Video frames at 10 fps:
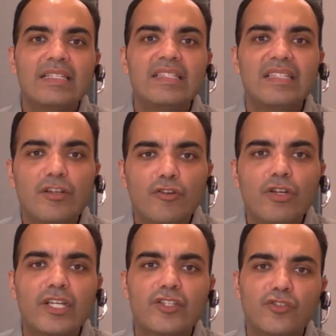
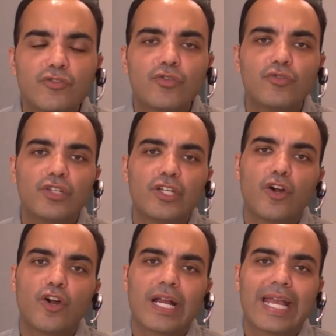serious scrutiny
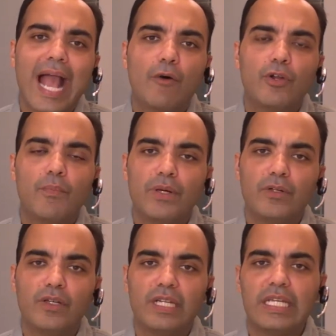or
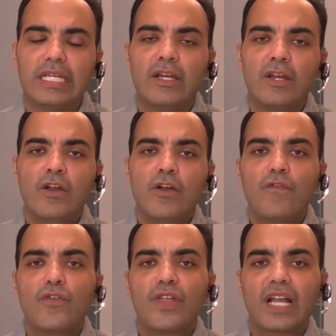accountability
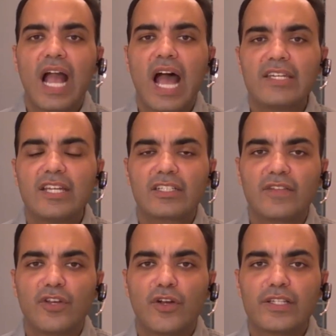for the conduct
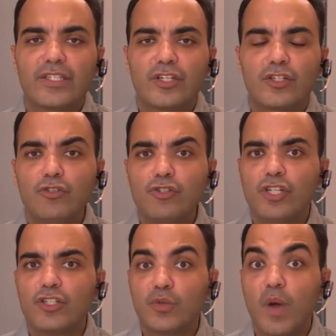of their
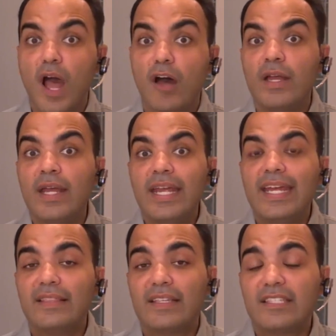institutions, while
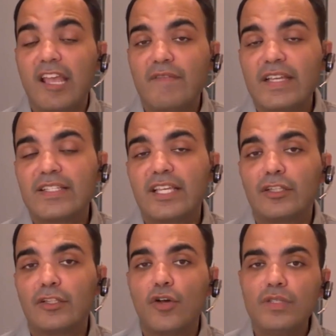in the savings and
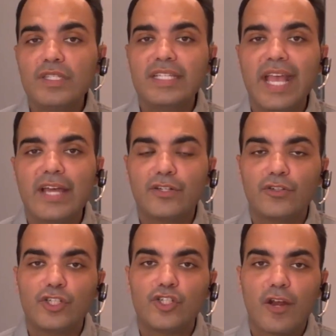loan
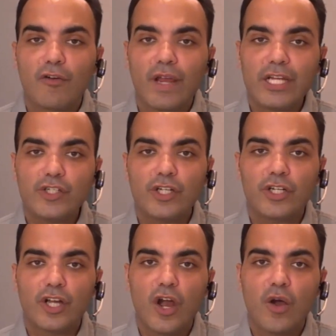scandal a generation
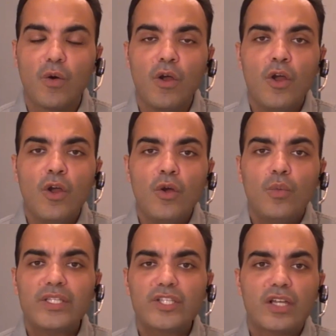ago,
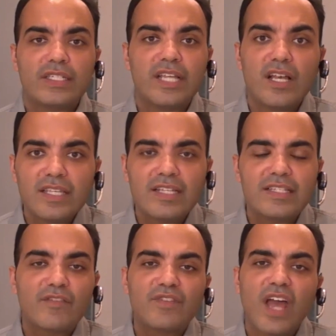we saw dozens,
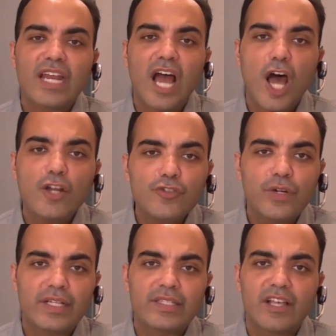if not
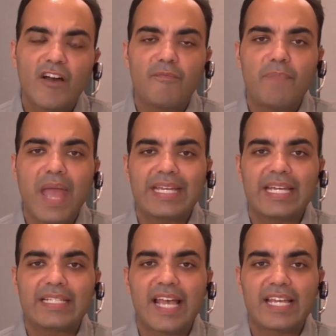hundreds, of bank
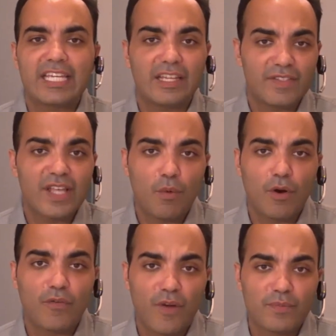executives that
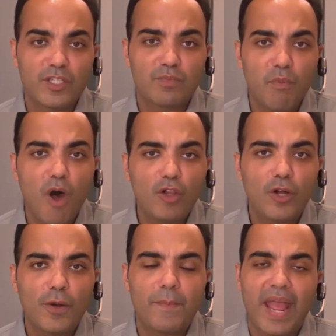were from
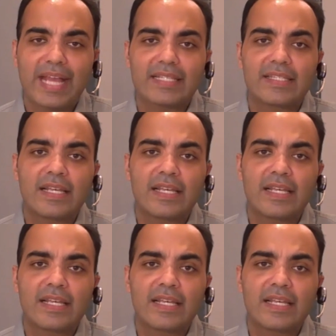smaller banks,